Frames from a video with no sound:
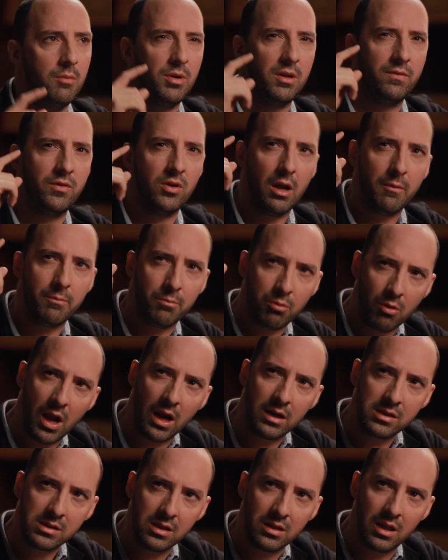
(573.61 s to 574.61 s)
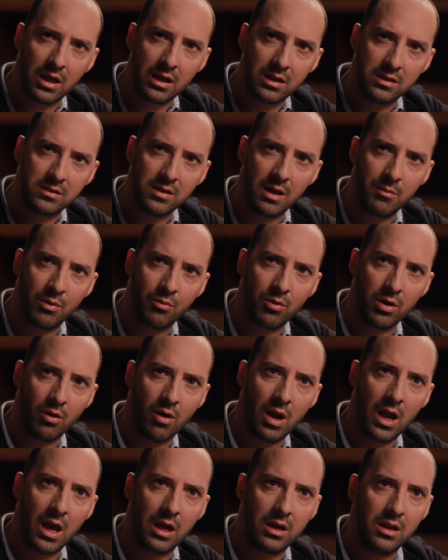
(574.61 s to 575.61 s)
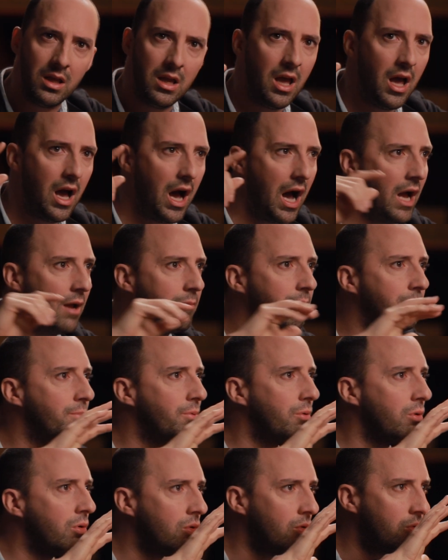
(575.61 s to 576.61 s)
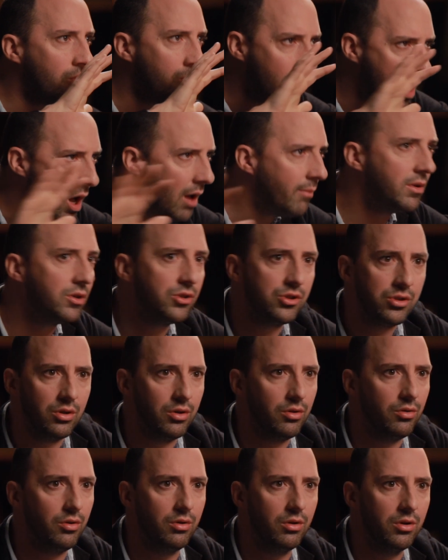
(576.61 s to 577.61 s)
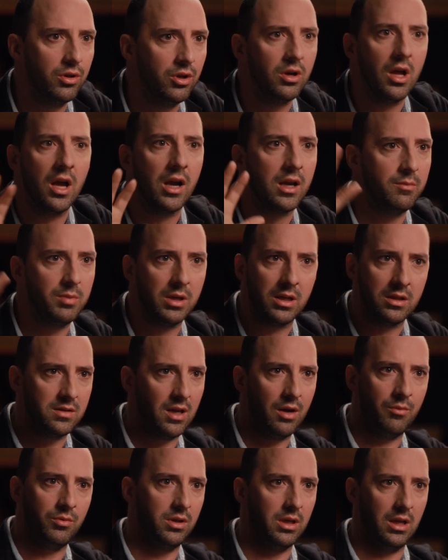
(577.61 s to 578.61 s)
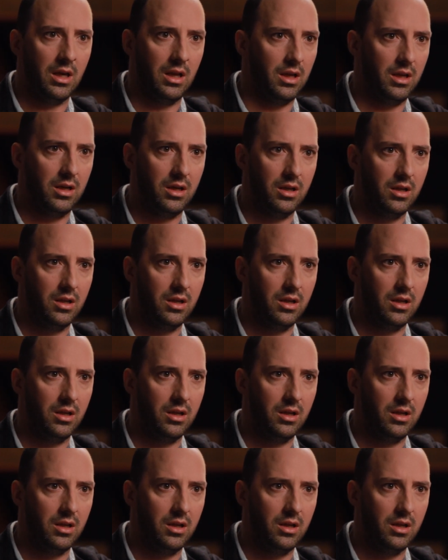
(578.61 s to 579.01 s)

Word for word: But if you're not practicing that contentment where you're at, I promise you, you're not gonna be content when you get it.